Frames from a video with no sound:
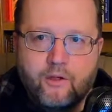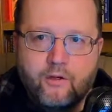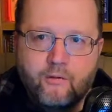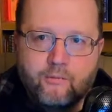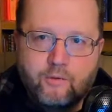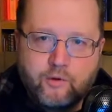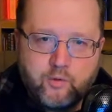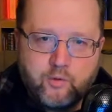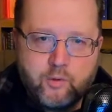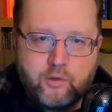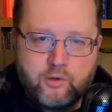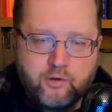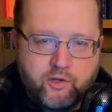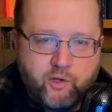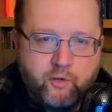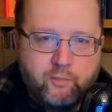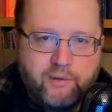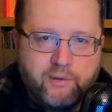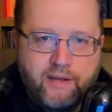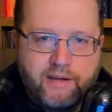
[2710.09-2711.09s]
which were the two
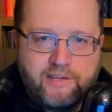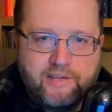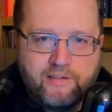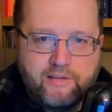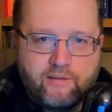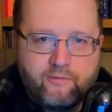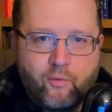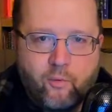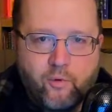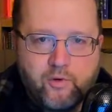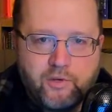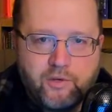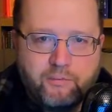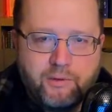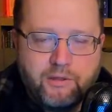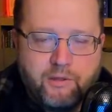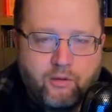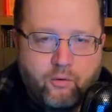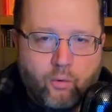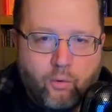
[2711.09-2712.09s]
places of worship in
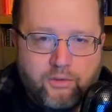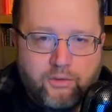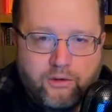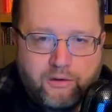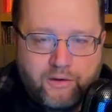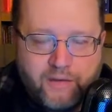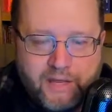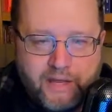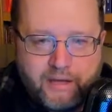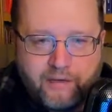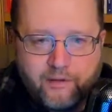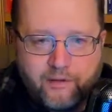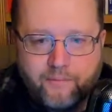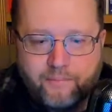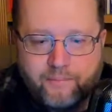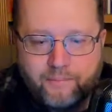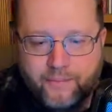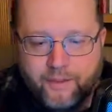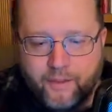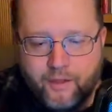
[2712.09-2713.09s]
the northern
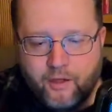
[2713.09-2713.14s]
kingdom,